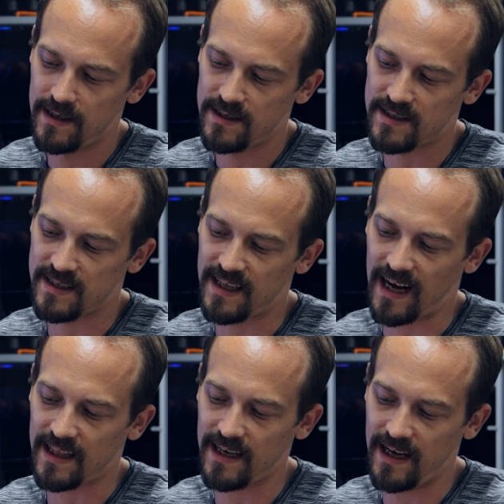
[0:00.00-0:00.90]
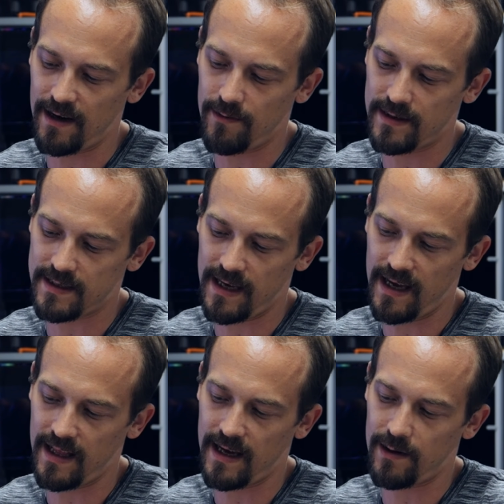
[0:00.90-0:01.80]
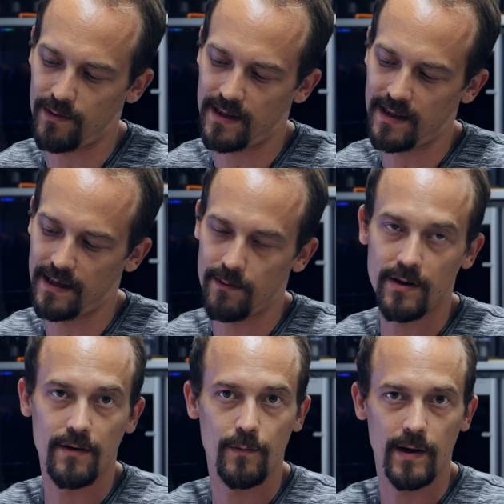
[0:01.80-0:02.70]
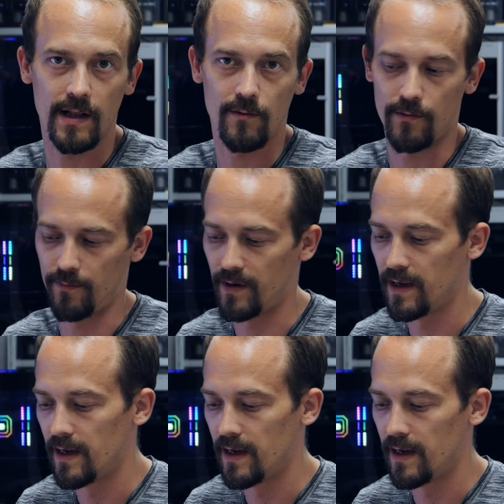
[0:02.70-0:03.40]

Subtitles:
snugly, I would say, like with a little bit of wiggle room.